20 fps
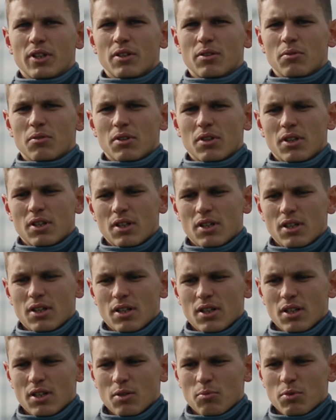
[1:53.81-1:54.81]
can
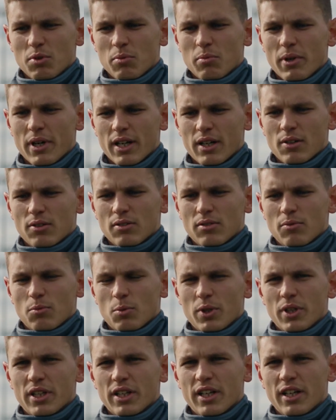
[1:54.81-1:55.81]
uh, be back
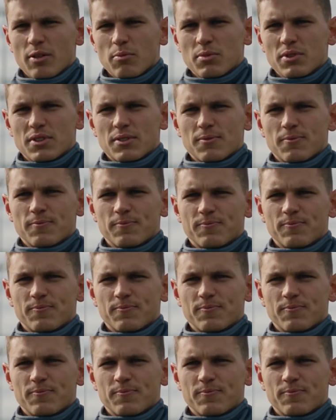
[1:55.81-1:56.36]
winning games.